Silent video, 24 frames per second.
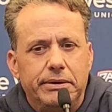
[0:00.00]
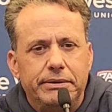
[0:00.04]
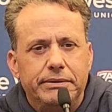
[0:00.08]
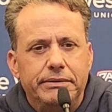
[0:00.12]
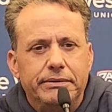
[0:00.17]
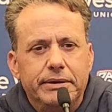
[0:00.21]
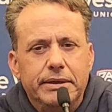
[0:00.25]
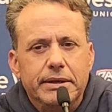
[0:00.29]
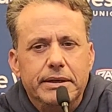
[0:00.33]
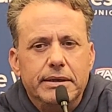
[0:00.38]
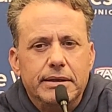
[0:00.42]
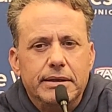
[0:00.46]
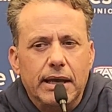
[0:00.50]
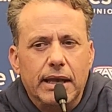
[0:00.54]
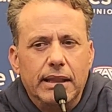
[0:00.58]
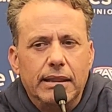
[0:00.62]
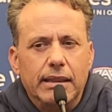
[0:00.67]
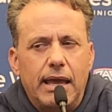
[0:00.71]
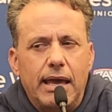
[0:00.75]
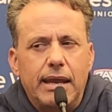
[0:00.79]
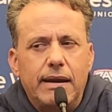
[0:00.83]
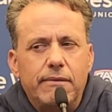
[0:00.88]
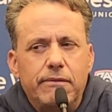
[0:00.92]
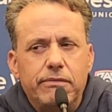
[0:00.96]
And a
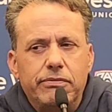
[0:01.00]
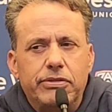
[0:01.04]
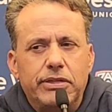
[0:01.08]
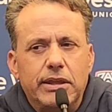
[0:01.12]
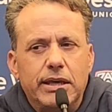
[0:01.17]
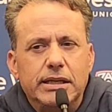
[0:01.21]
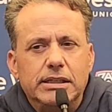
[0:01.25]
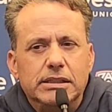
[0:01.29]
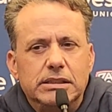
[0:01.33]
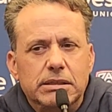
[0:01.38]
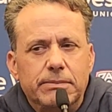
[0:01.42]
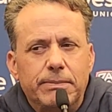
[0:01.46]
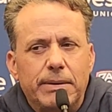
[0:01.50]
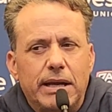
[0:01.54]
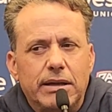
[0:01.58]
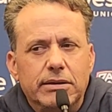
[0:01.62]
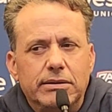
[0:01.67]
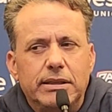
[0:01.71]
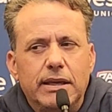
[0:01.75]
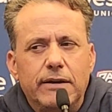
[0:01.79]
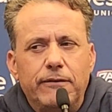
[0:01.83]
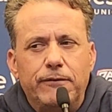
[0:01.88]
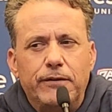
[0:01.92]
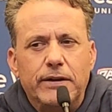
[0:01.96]
lot of things
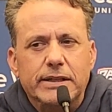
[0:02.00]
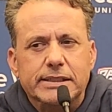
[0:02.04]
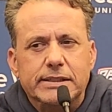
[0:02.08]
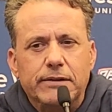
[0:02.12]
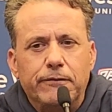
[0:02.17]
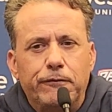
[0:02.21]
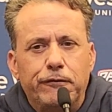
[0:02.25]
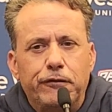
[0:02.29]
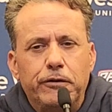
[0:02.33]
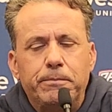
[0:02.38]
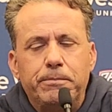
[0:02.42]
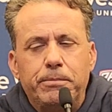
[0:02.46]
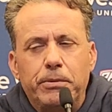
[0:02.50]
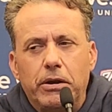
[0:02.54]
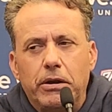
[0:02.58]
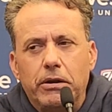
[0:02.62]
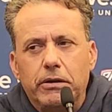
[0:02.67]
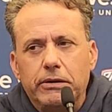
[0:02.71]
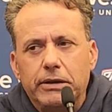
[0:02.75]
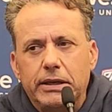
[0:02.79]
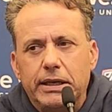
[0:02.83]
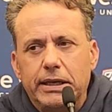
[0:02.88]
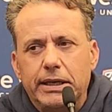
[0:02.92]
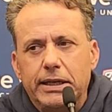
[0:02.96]
about defensive
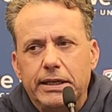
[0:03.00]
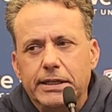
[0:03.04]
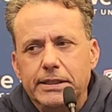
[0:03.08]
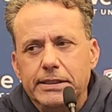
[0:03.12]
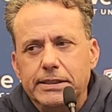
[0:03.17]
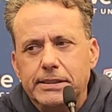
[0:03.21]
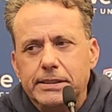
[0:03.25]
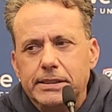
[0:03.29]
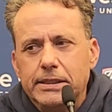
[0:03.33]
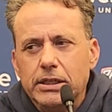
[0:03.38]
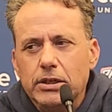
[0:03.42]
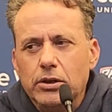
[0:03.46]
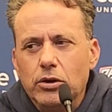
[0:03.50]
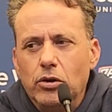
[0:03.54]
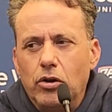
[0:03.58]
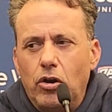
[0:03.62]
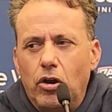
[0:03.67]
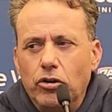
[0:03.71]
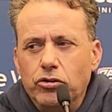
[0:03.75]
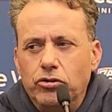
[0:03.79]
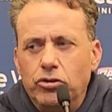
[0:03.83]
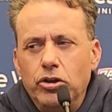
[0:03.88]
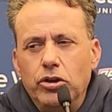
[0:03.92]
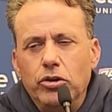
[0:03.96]
football is,
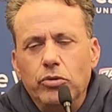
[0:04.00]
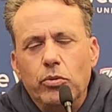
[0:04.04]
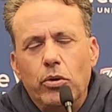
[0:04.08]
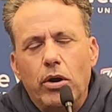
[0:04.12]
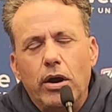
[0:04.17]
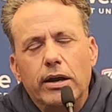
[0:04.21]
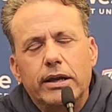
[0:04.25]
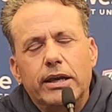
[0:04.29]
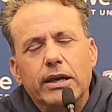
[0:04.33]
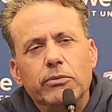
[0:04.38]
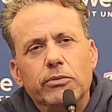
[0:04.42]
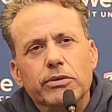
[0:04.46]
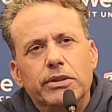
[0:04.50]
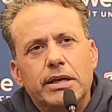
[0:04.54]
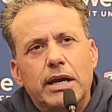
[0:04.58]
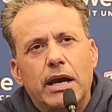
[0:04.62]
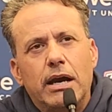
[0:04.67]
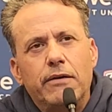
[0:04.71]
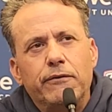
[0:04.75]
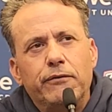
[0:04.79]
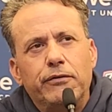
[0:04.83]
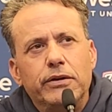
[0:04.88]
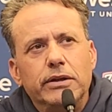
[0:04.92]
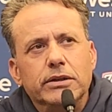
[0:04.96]
do you walk in with
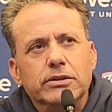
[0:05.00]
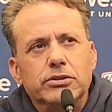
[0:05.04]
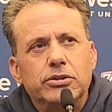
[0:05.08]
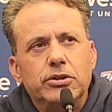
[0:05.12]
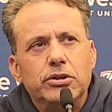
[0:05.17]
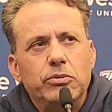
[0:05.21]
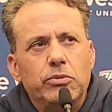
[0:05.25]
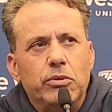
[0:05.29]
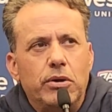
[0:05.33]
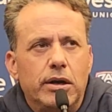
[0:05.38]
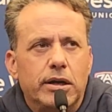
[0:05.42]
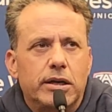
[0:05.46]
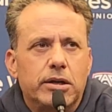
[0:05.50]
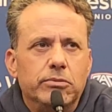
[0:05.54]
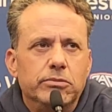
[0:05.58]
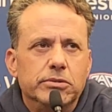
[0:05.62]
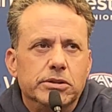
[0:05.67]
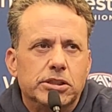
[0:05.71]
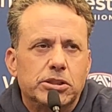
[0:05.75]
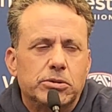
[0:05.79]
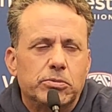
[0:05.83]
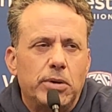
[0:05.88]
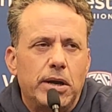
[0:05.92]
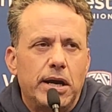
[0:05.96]
confidence? Do you walk in
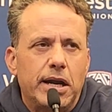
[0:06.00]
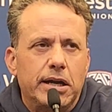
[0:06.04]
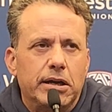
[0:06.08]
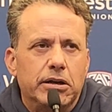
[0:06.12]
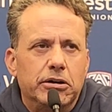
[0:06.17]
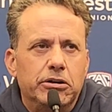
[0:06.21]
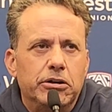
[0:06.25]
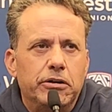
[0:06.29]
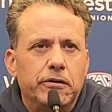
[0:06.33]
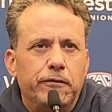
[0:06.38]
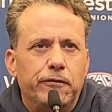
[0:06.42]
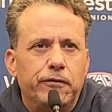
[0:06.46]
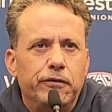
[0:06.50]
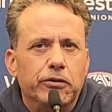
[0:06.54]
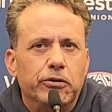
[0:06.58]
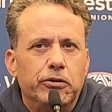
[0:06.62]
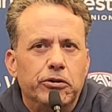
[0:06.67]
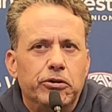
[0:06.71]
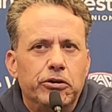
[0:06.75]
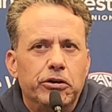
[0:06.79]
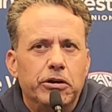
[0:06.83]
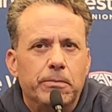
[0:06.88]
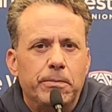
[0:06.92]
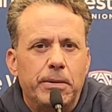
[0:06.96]
with swagger? Do you feel
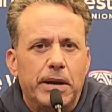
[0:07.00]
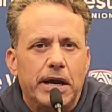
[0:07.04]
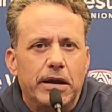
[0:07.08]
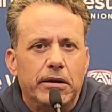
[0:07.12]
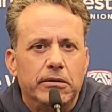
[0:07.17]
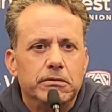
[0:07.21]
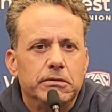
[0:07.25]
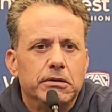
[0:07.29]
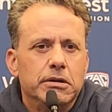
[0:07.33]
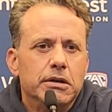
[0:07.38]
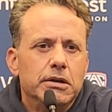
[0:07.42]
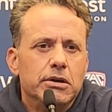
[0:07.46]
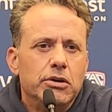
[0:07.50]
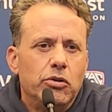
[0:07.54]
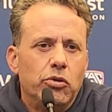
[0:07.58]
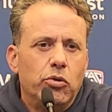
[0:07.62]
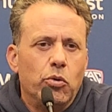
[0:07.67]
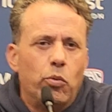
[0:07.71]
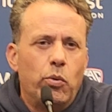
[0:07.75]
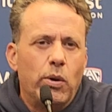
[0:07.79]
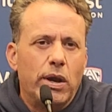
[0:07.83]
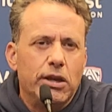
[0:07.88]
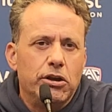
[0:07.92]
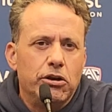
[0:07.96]
good about
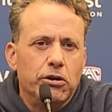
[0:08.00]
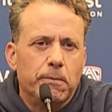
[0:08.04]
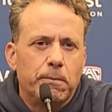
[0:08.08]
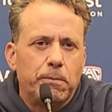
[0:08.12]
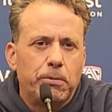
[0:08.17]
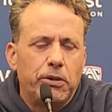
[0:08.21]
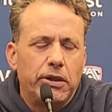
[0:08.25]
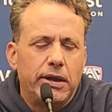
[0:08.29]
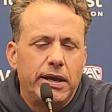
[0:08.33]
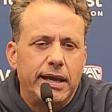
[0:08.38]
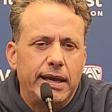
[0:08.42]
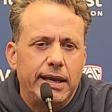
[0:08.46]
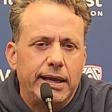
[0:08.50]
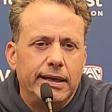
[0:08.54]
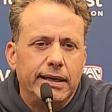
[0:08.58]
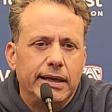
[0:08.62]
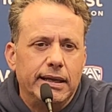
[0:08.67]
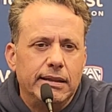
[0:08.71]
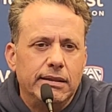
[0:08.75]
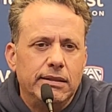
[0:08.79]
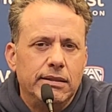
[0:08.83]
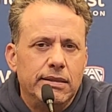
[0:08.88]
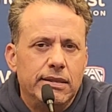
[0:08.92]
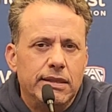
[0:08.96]
the way you're playing?
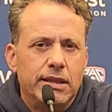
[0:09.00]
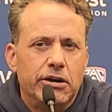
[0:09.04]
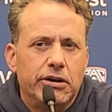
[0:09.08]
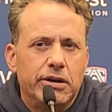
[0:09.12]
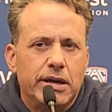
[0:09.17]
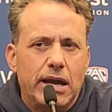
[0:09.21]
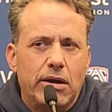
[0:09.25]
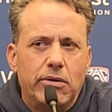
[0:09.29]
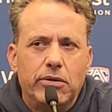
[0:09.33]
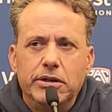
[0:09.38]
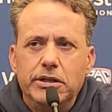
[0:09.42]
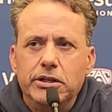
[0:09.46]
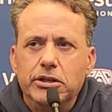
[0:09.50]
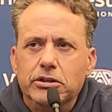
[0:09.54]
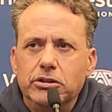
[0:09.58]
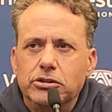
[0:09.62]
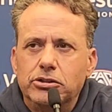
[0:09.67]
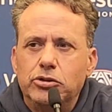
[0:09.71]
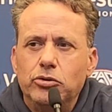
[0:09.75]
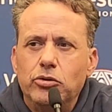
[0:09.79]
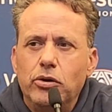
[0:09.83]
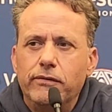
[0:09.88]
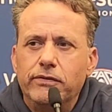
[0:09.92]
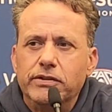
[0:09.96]
And they're now in year
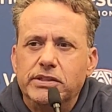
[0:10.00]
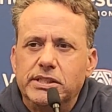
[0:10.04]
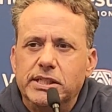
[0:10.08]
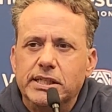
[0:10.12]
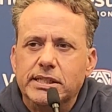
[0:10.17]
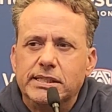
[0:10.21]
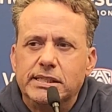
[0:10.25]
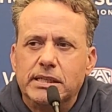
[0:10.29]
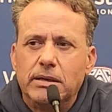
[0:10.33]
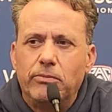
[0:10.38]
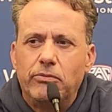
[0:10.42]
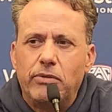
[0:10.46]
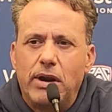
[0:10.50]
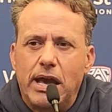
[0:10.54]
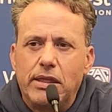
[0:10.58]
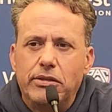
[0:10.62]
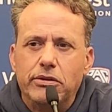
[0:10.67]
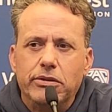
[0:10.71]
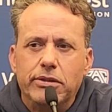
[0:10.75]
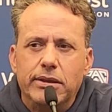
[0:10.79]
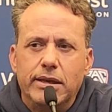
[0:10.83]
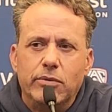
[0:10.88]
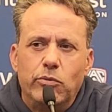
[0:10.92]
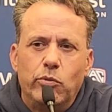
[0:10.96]
two of a system
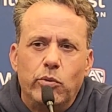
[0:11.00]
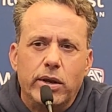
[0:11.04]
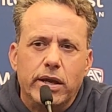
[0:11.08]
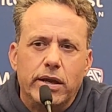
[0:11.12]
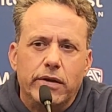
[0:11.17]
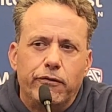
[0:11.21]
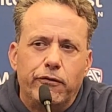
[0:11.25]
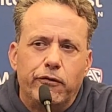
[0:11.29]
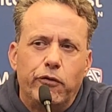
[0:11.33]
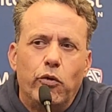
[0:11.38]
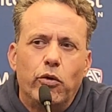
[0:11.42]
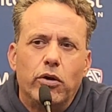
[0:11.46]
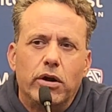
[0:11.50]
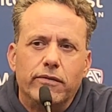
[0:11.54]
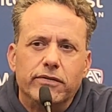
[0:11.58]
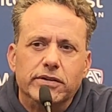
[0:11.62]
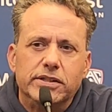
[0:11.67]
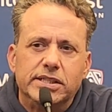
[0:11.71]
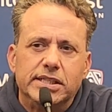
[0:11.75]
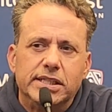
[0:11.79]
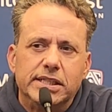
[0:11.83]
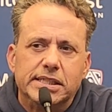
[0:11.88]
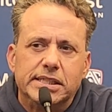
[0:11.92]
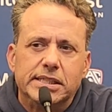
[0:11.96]
rather than week four of a
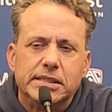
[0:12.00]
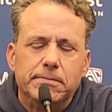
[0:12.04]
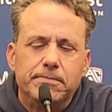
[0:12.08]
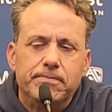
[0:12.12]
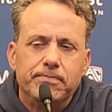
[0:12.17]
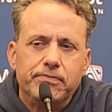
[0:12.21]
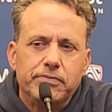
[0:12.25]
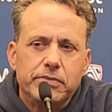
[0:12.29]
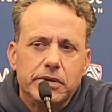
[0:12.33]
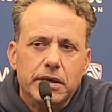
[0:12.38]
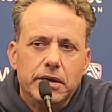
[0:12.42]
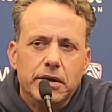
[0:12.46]
system.